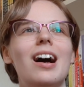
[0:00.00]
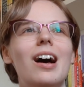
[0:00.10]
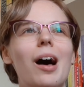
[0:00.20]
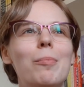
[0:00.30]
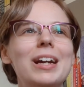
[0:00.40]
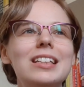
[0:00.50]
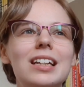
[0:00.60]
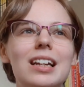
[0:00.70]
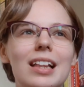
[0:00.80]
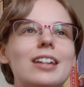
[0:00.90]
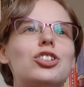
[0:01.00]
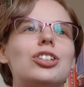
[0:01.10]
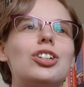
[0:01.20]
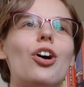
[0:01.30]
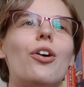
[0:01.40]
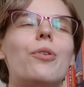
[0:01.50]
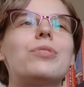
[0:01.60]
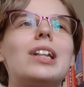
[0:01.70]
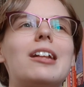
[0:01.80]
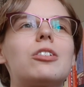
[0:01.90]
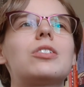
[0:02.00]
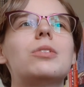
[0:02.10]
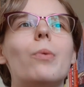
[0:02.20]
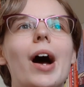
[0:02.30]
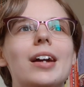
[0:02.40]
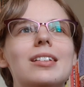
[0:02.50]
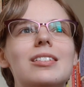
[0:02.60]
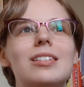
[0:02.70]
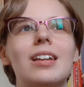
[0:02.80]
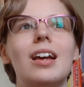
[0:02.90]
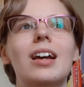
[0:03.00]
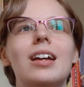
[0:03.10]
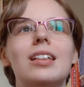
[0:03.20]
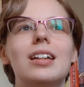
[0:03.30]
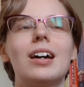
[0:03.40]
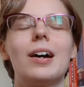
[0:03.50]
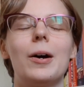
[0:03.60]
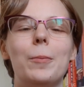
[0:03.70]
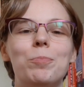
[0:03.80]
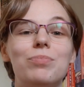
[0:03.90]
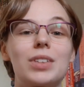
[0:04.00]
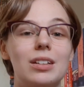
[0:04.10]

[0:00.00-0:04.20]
mainly a collection of the letters he writes um,